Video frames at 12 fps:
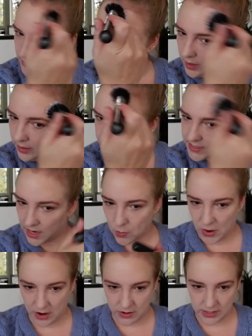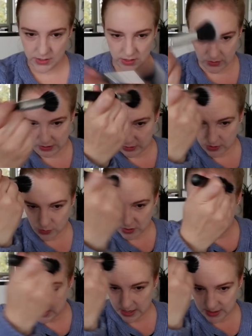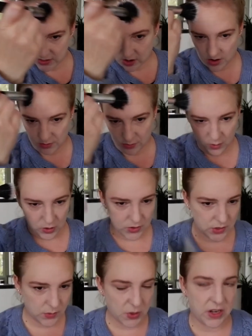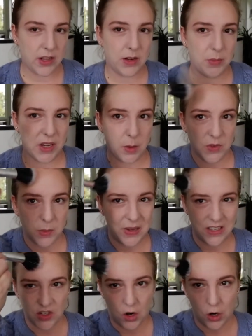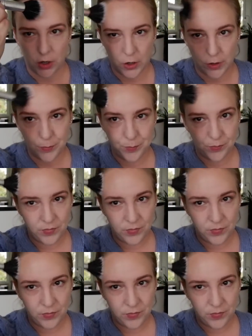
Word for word: uh, as I wear it. So it looks really nice on first, but then it becomes a bit darker.